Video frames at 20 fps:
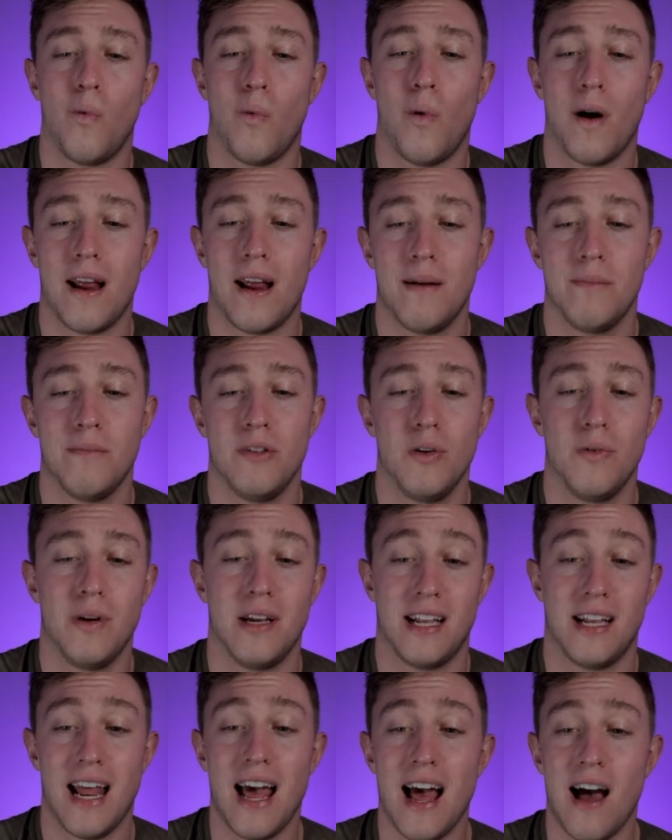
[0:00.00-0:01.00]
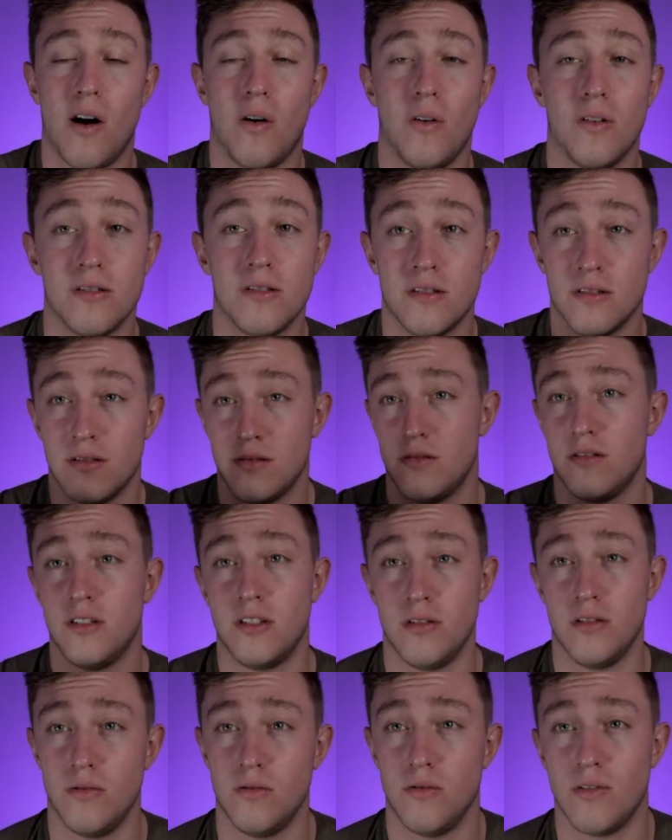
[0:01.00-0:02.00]
what I'm doing now
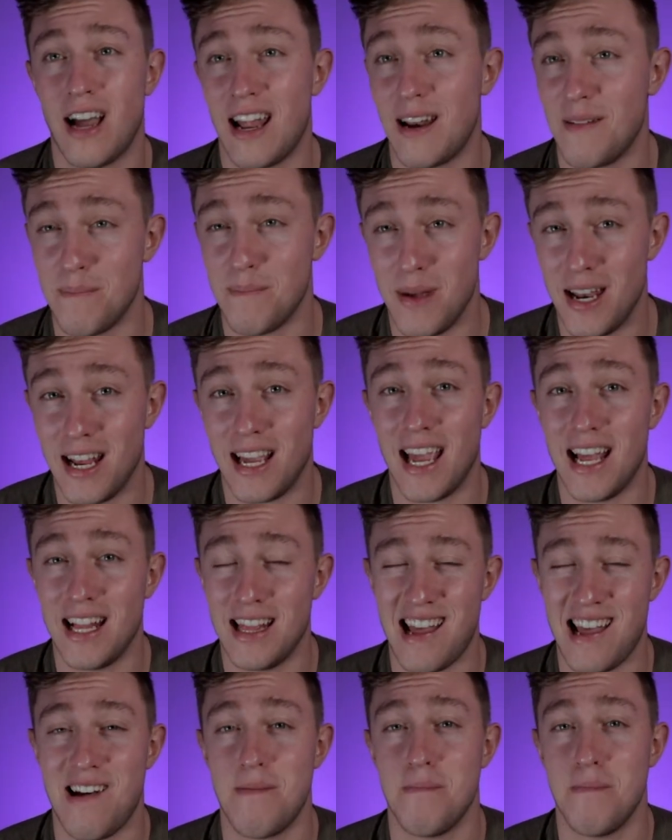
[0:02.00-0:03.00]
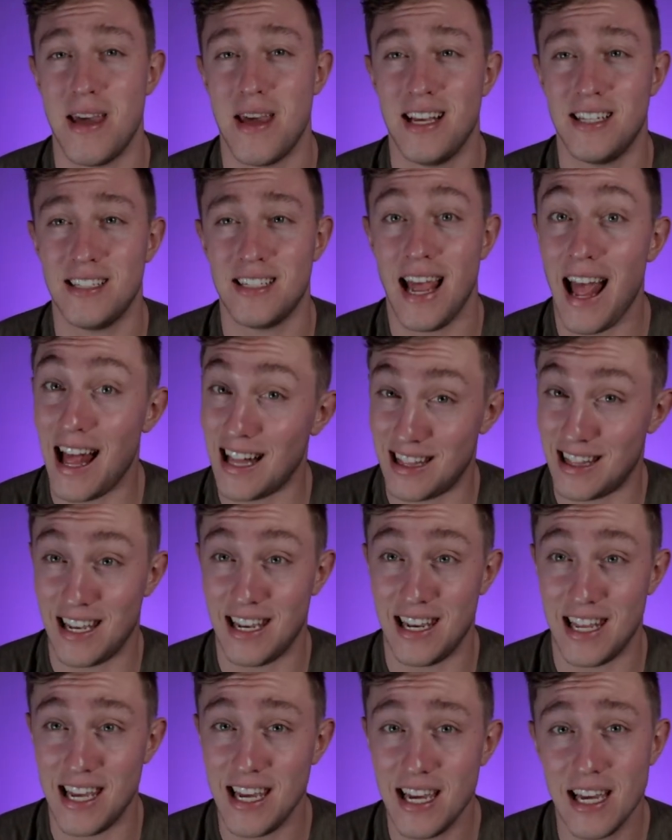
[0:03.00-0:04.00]
to kind of mitigate that miss at the
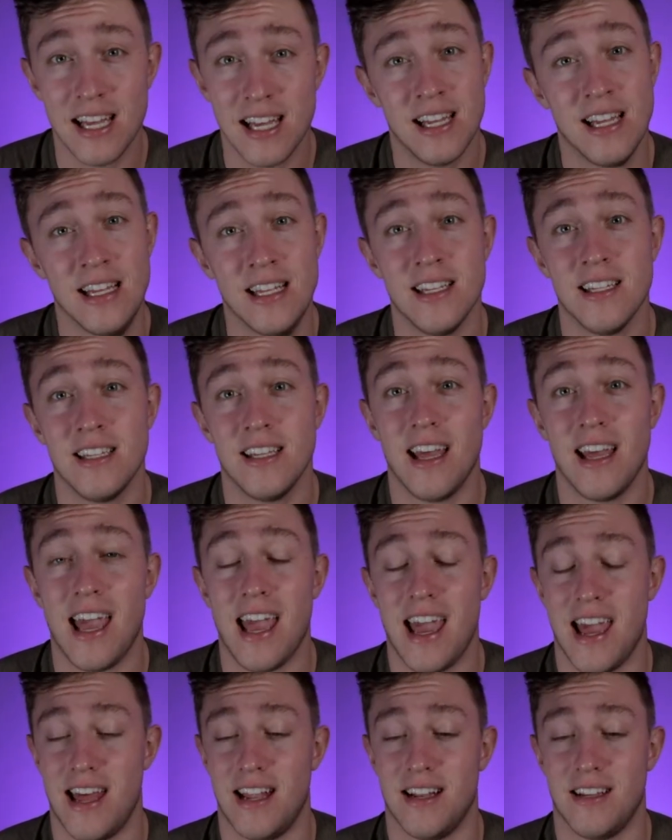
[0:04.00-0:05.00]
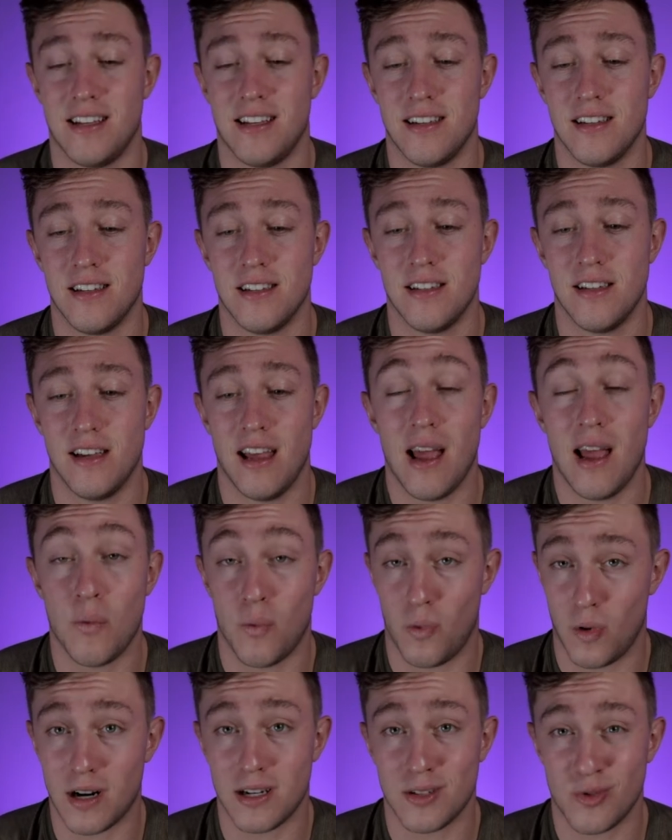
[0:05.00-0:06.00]
knee and
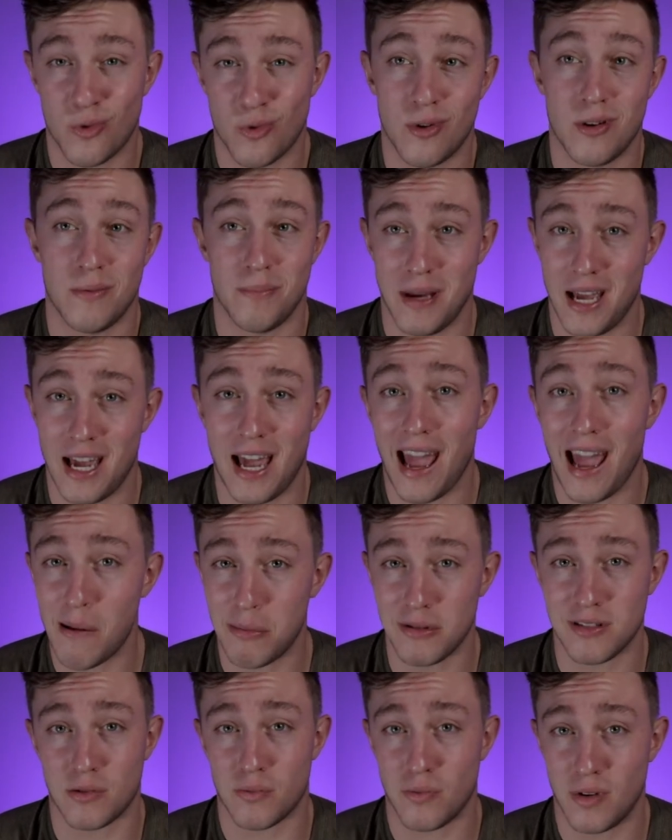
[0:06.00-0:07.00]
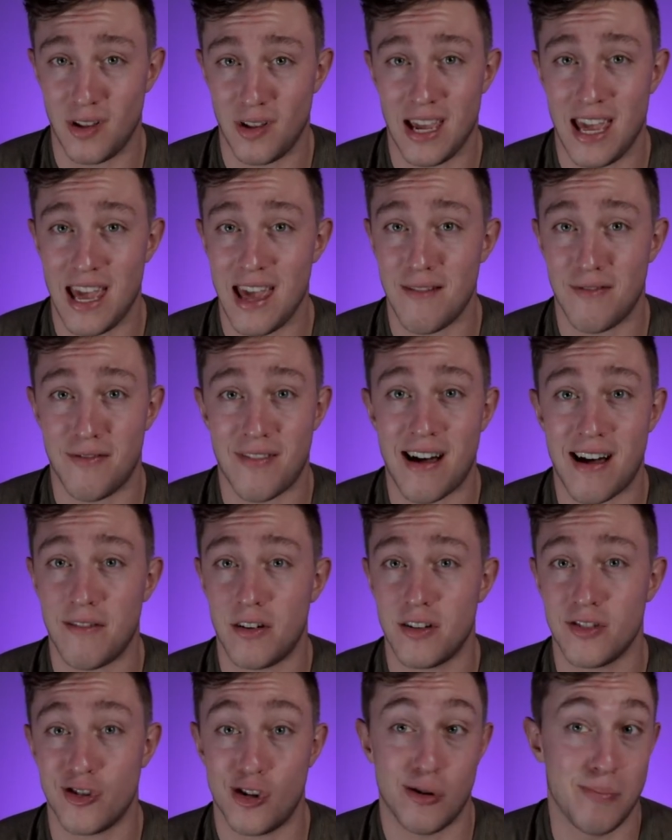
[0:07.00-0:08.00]
work toward being able to really hit
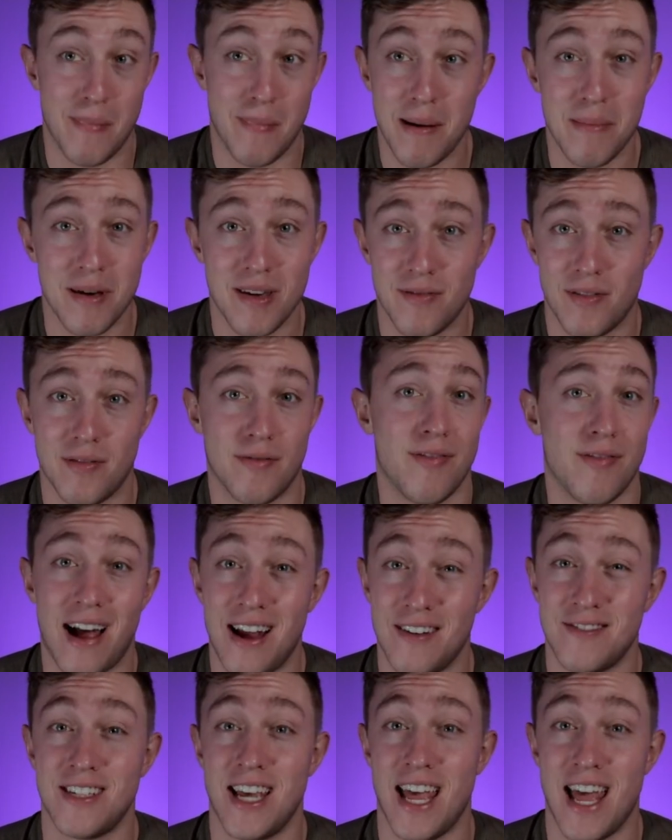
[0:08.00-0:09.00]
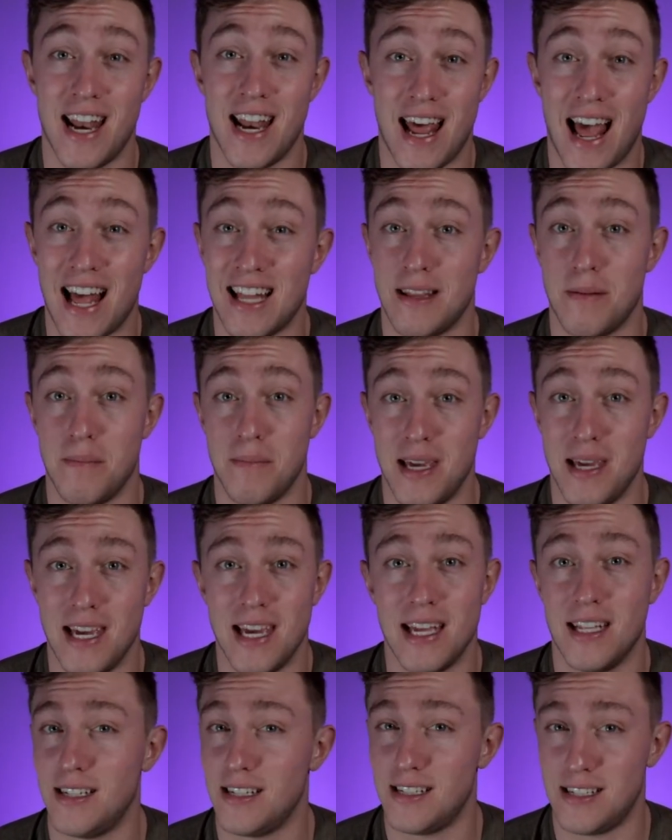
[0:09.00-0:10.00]
500, maybe even 510 at the meet
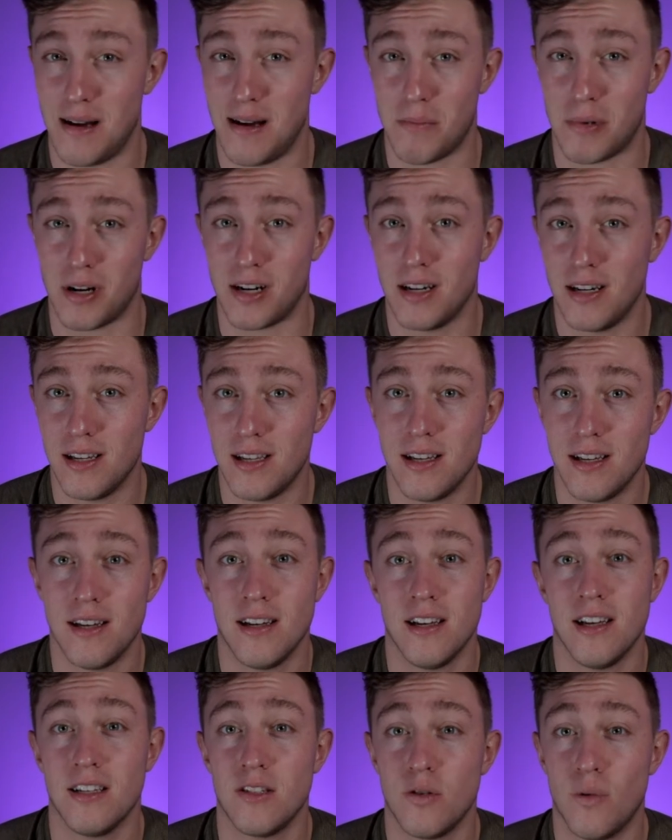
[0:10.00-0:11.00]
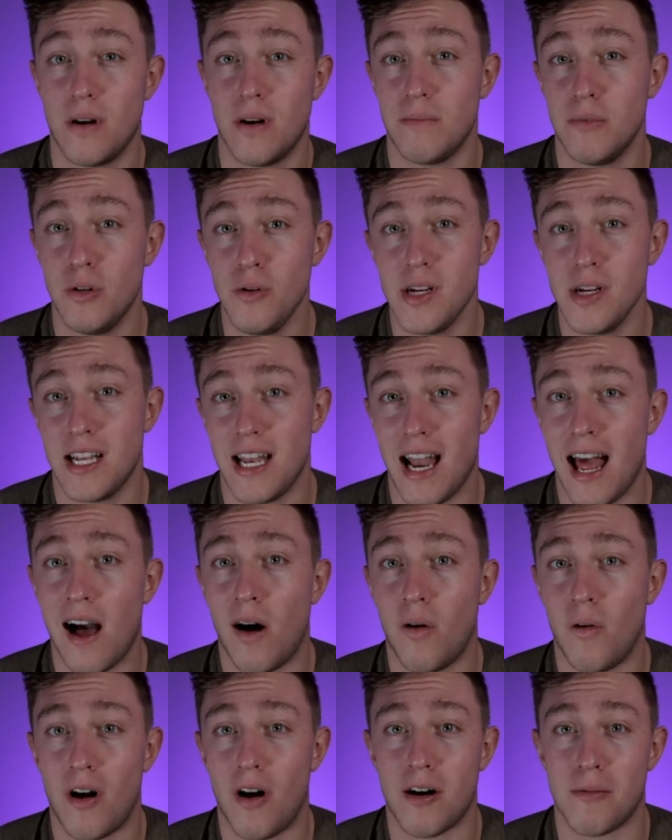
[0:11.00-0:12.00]
in December. So what I'm doing
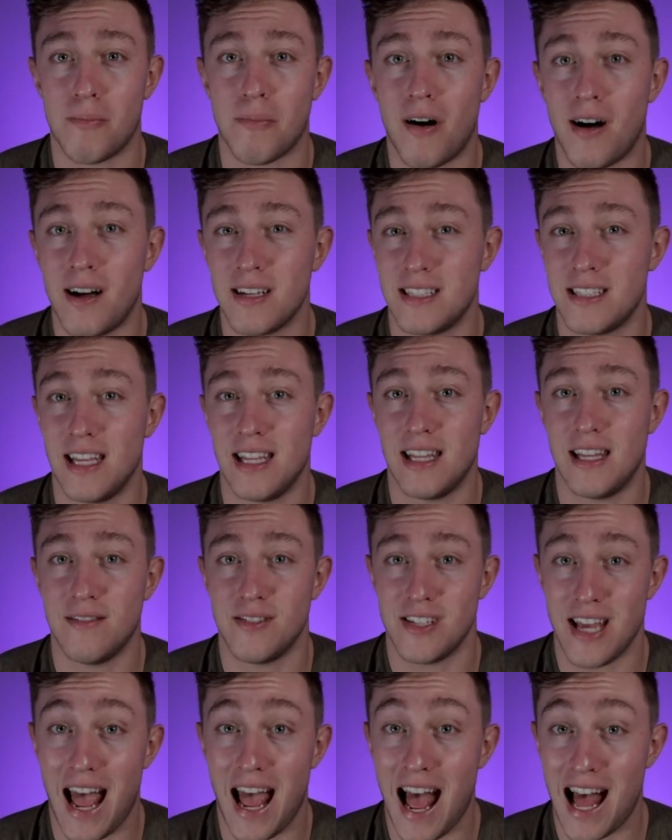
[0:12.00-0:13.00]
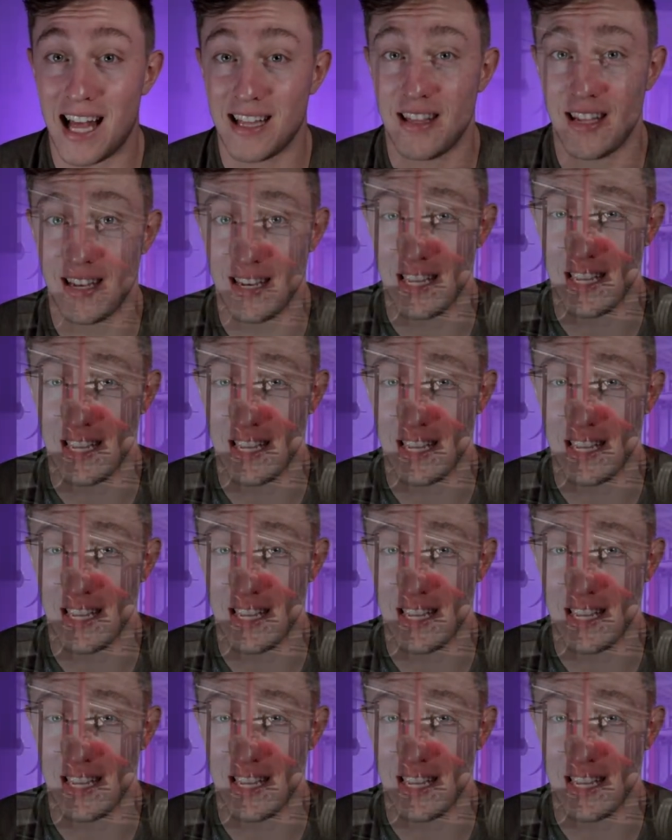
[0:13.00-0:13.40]
now are pause deadlifts at the